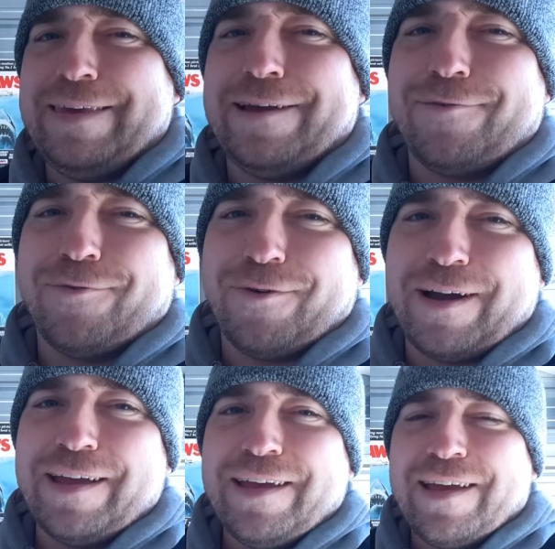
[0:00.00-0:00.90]
Yeah,
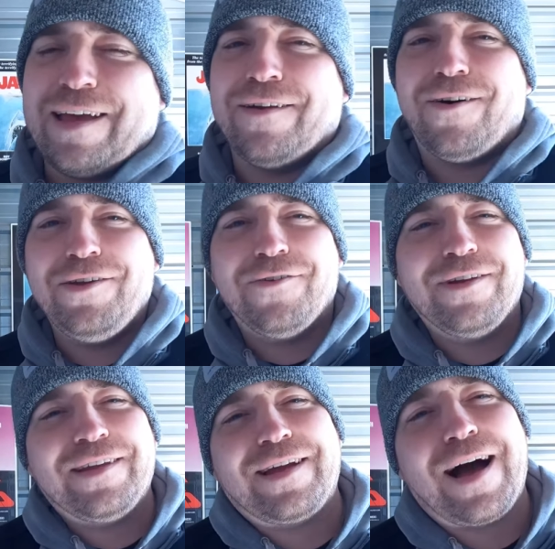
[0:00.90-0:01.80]
right. And all you
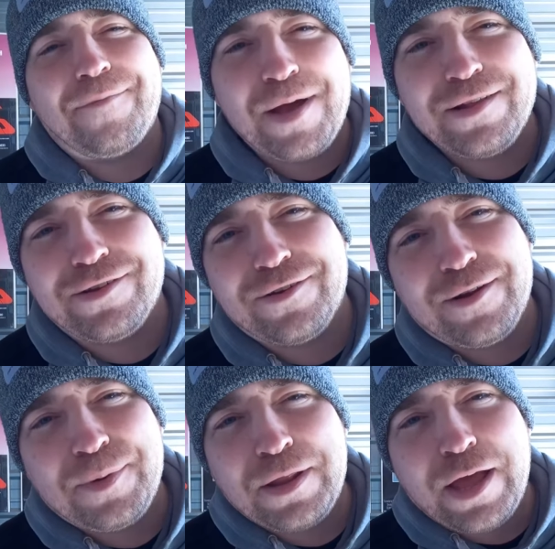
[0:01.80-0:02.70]
in the comments are
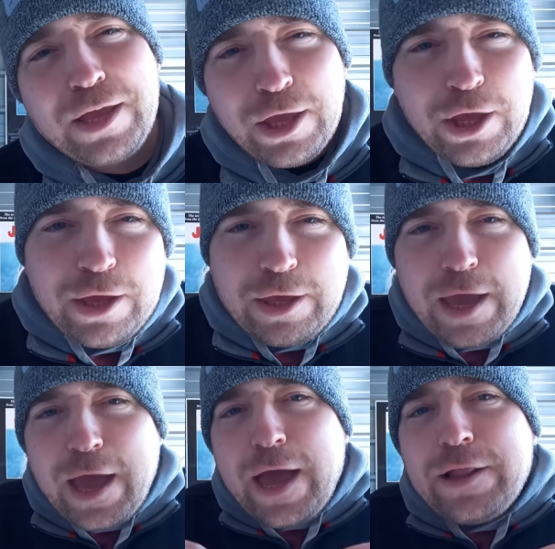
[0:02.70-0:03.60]
going to be like,
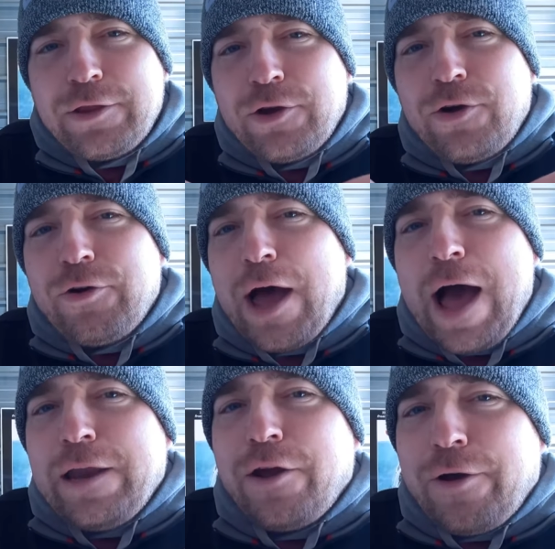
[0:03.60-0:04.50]
yeah, dude,
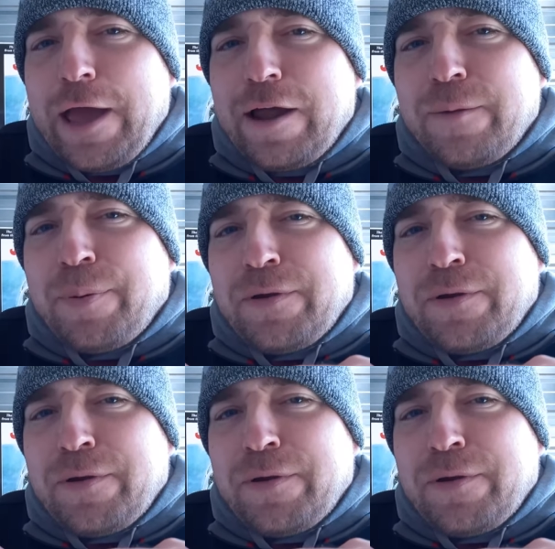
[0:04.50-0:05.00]
I know how to